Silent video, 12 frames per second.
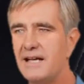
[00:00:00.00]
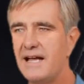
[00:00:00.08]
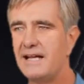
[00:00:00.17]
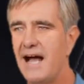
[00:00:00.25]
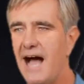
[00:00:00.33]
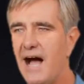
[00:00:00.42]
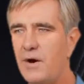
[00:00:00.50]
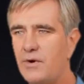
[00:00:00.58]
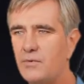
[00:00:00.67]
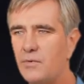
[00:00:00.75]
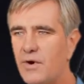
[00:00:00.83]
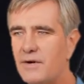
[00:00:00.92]
in how
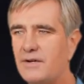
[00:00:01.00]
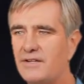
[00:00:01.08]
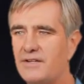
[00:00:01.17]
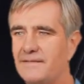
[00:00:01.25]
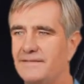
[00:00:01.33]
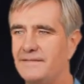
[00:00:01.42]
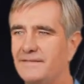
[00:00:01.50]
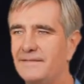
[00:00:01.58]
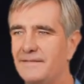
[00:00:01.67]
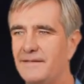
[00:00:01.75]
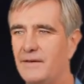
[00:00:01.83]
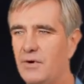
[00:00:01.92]
it works.
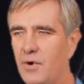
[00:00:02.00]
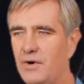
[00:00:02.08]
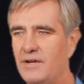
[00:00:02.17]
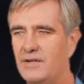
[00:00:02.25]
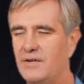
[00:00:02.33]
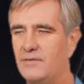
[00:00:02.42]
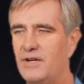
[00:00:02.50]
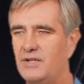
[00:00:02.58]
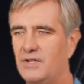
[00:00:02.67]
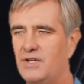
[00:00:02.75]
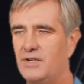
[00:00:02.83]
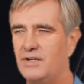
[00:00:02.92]
According to the
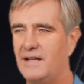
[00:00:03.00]
researchers,